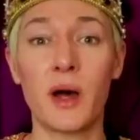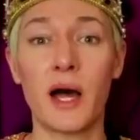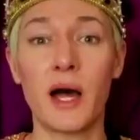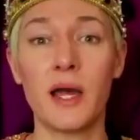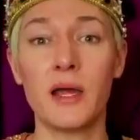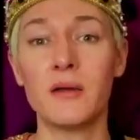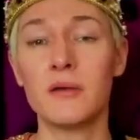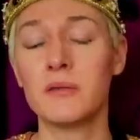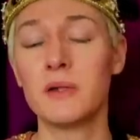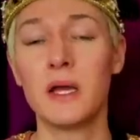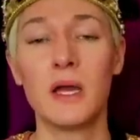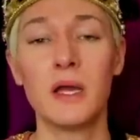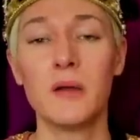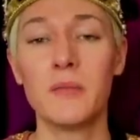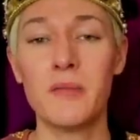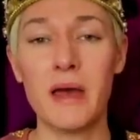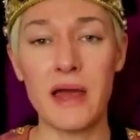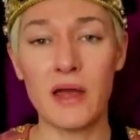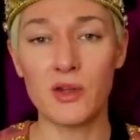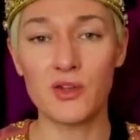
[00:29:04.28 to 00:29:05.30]
by
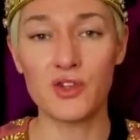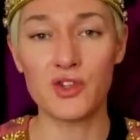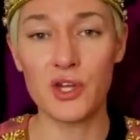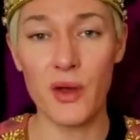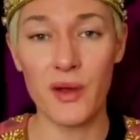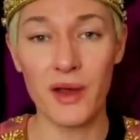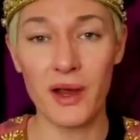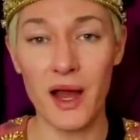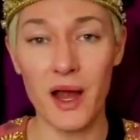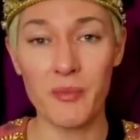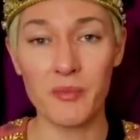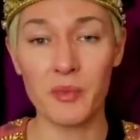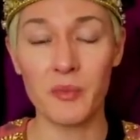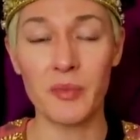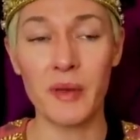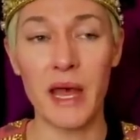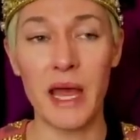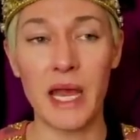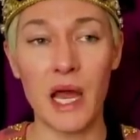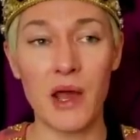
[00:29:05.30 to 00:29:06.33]
Meghan showing up
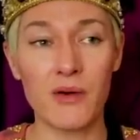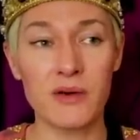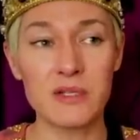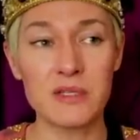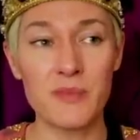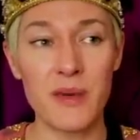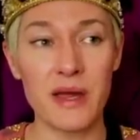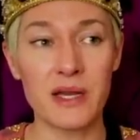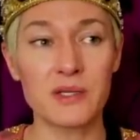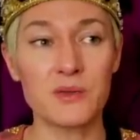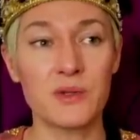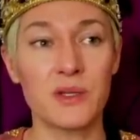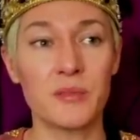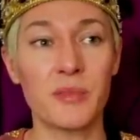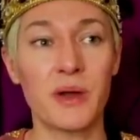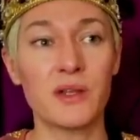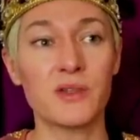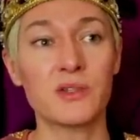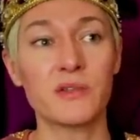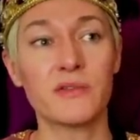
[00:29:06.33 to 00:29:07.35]
and paying her respects with a
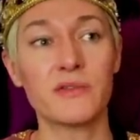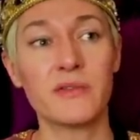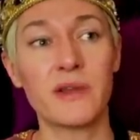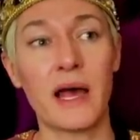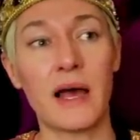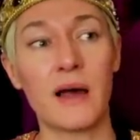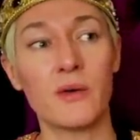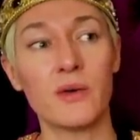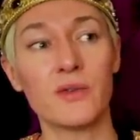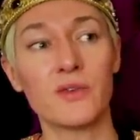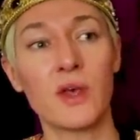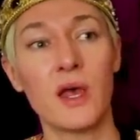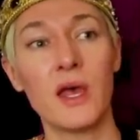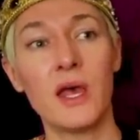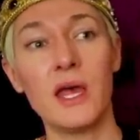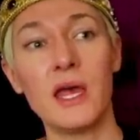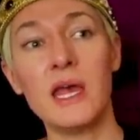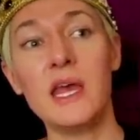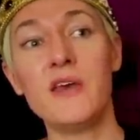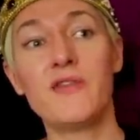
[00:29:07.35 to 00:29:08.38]
bunch of flowers,
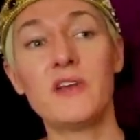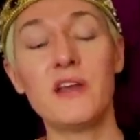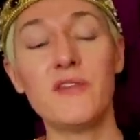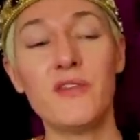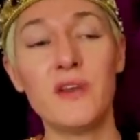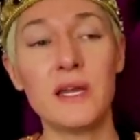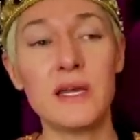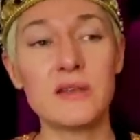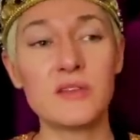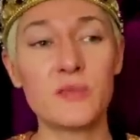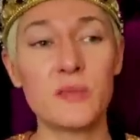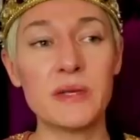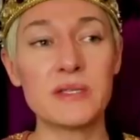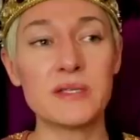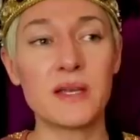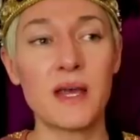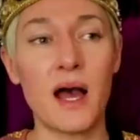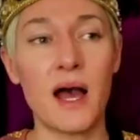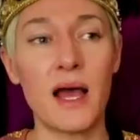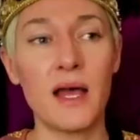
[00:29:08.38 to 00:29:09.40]
even if it is
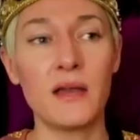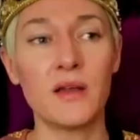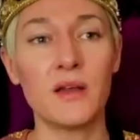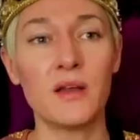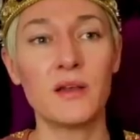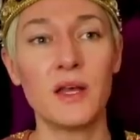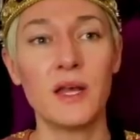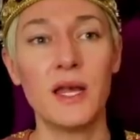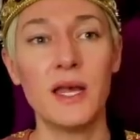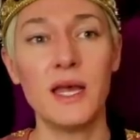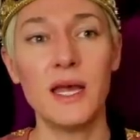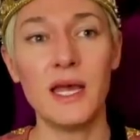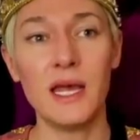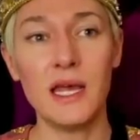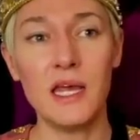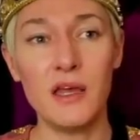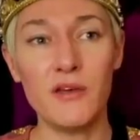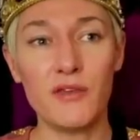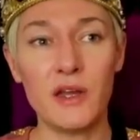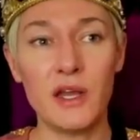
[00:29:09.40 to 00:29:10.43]
misguided,
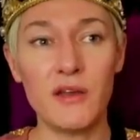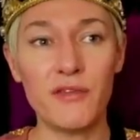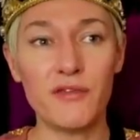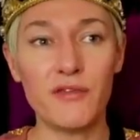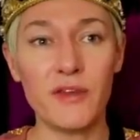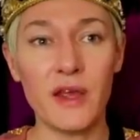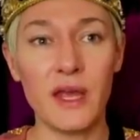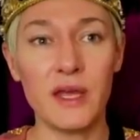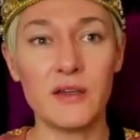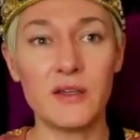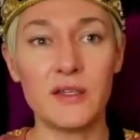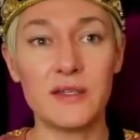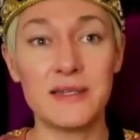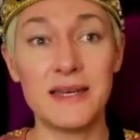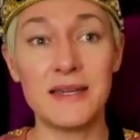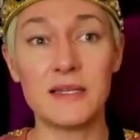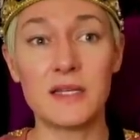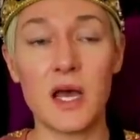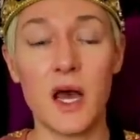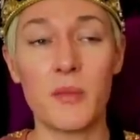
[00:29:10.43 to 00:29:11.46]
even if it
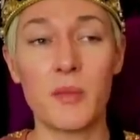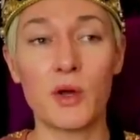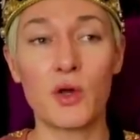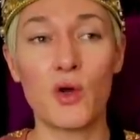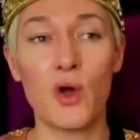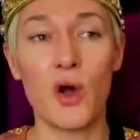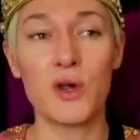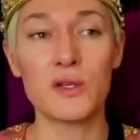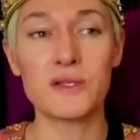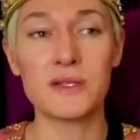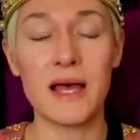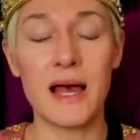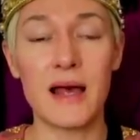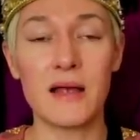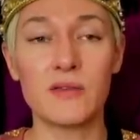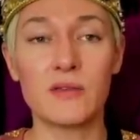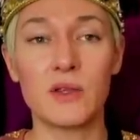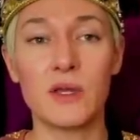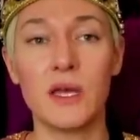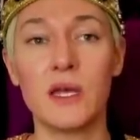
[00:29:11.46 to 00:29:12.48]
did come across
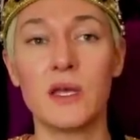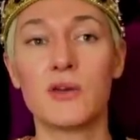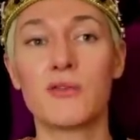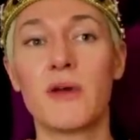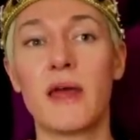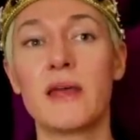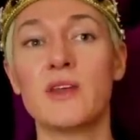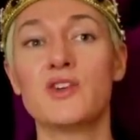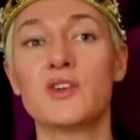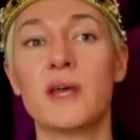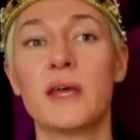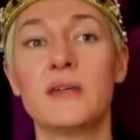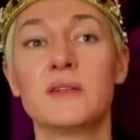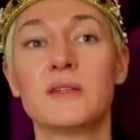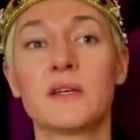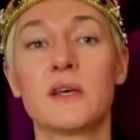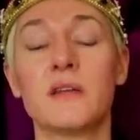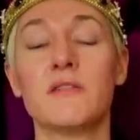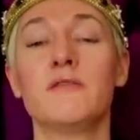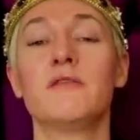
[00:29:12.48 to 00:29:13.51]
as
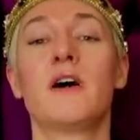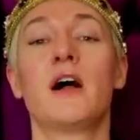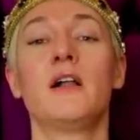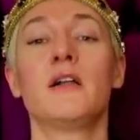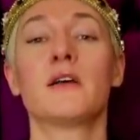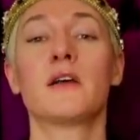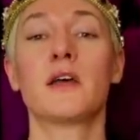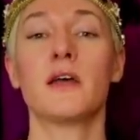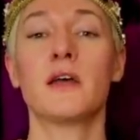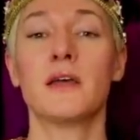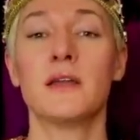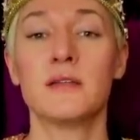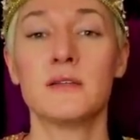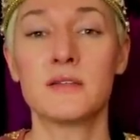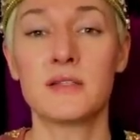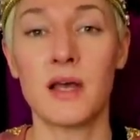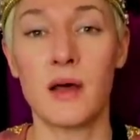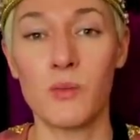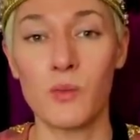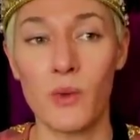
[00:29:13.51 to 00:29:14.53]
ingratiating and vulgar
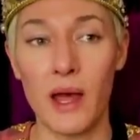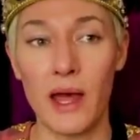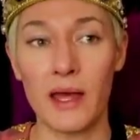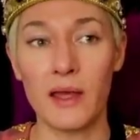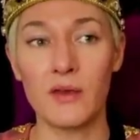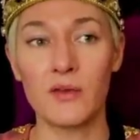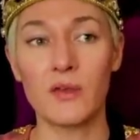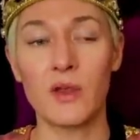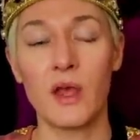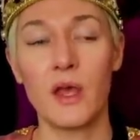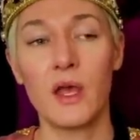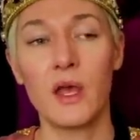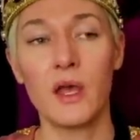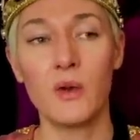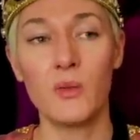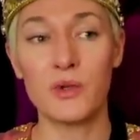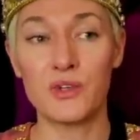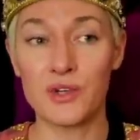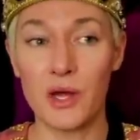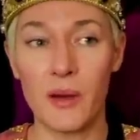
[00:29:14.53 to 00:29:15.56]
in some ways,
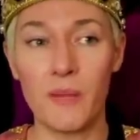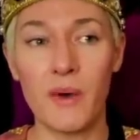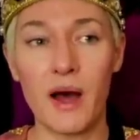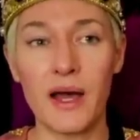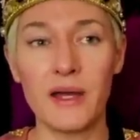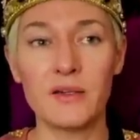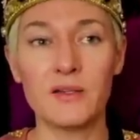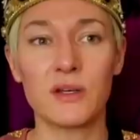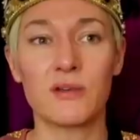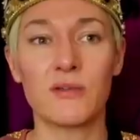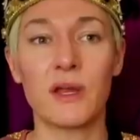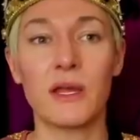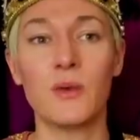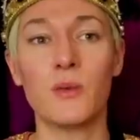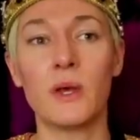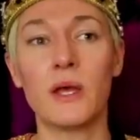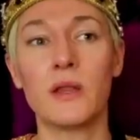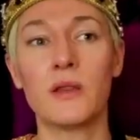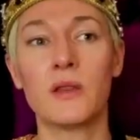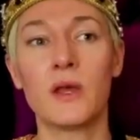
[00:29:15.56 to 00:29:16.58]
which I might agree
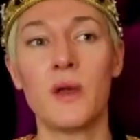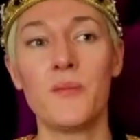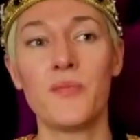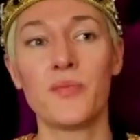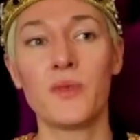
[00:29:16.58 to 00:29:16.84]
with.